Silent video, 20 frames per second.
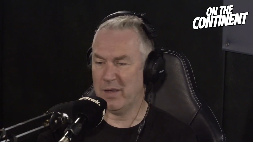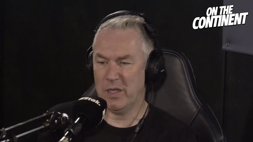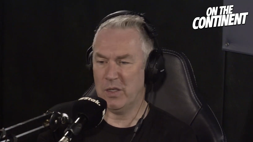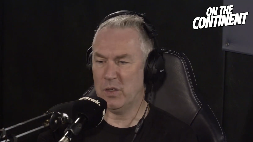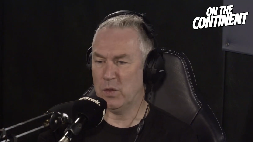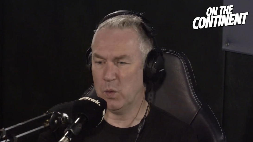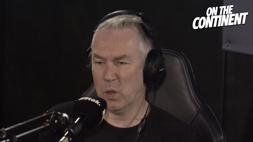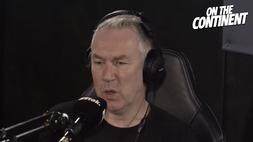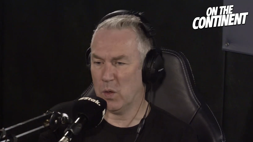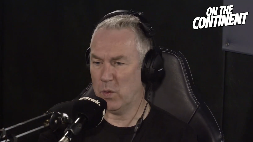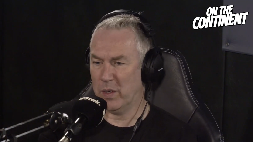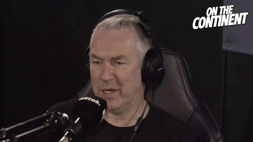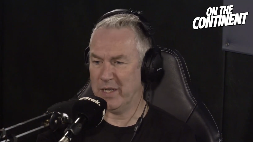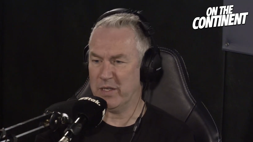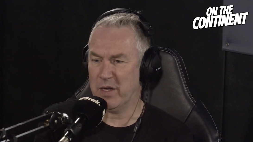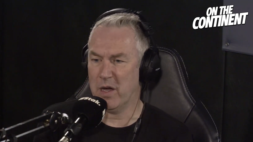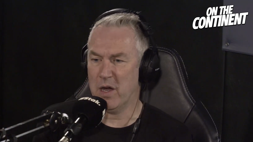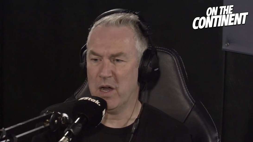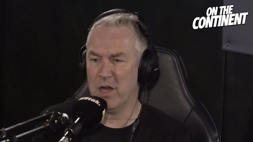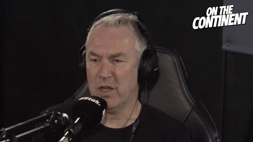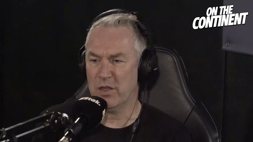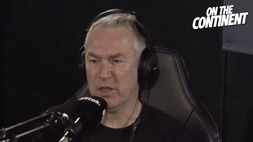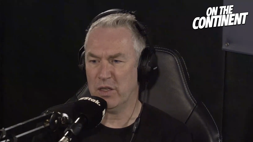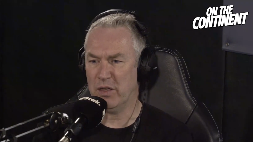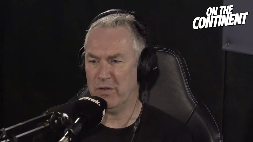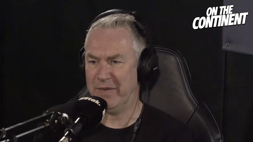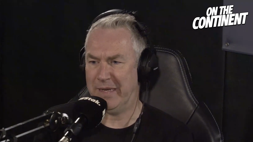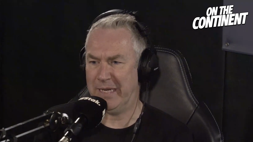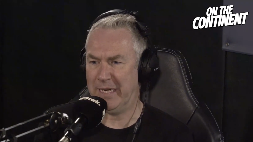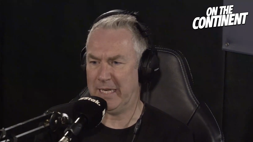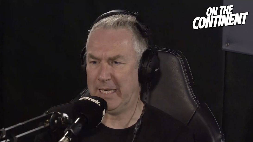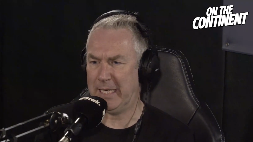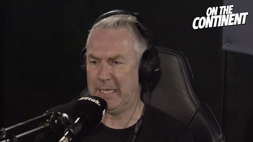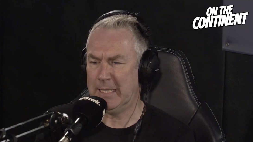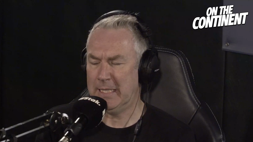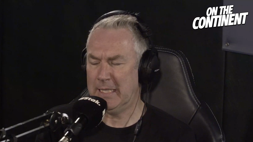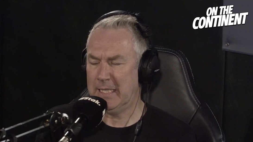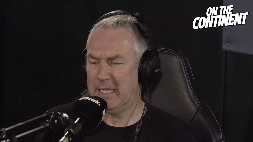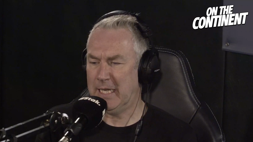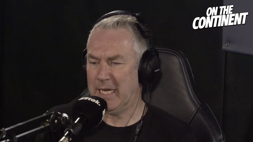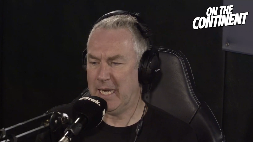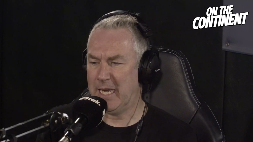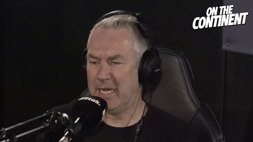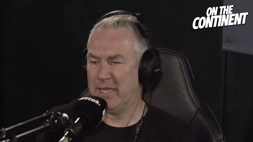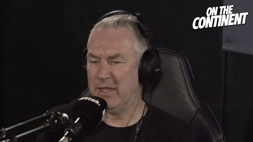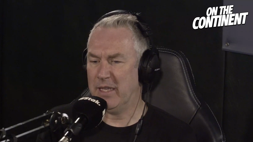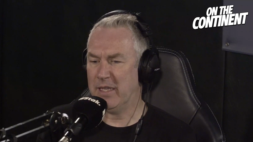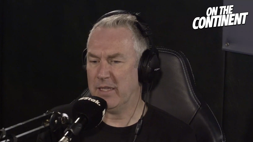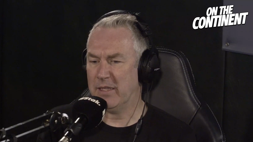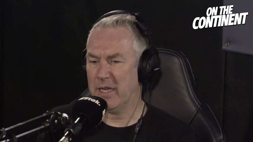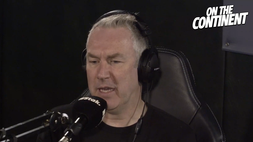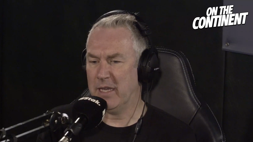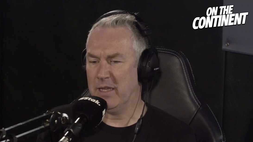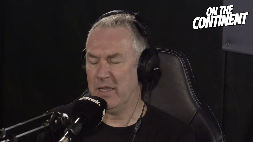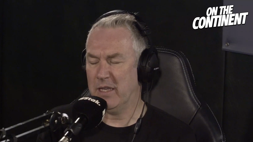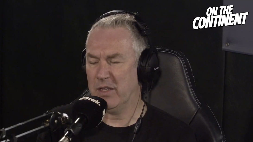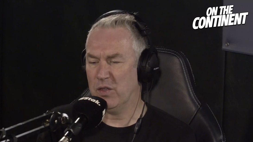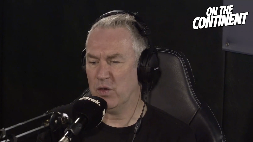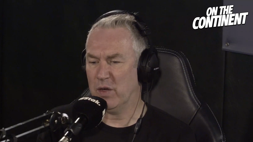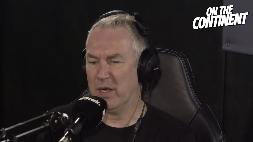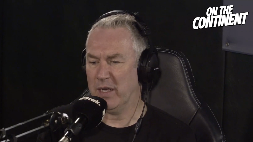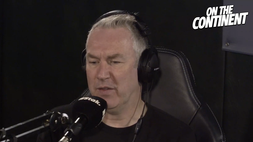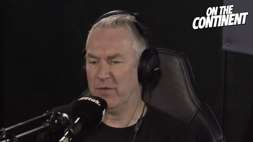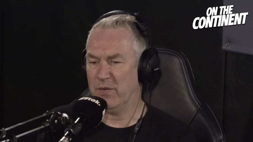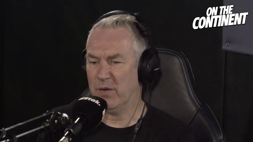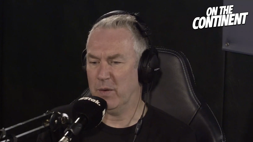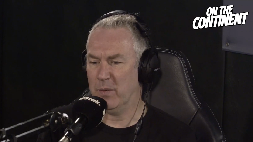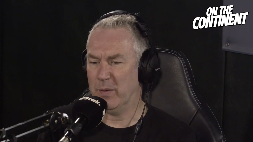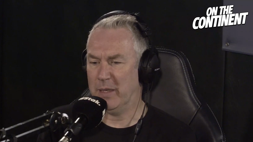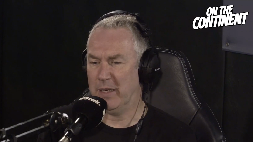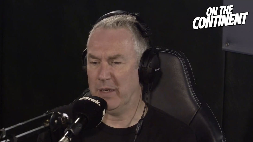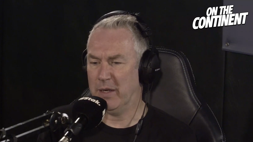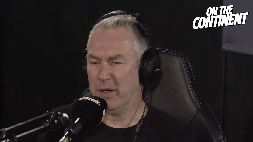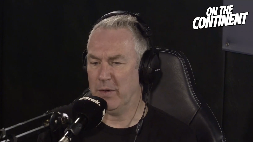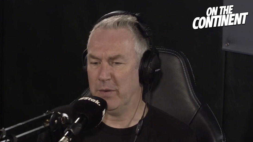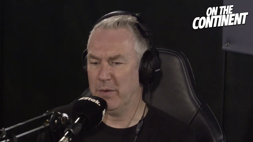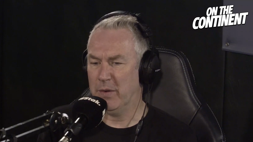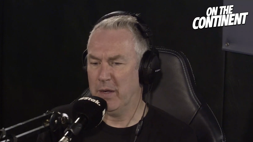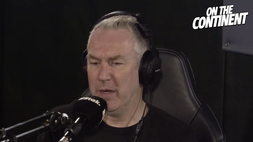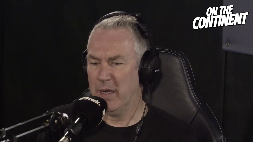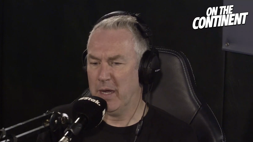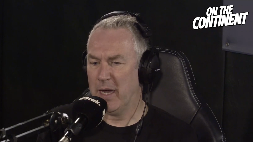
This is what I wanted to ask you really in this transfer window.